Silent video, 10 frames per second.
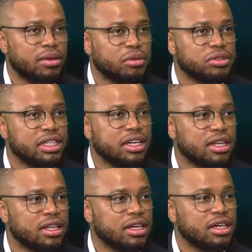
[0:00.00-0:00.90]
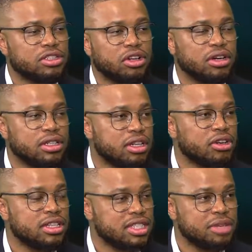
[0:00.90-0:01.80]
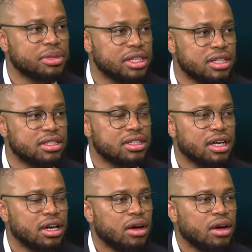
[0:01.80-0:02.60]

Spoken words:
We've seen it in the historic, in the CBDs,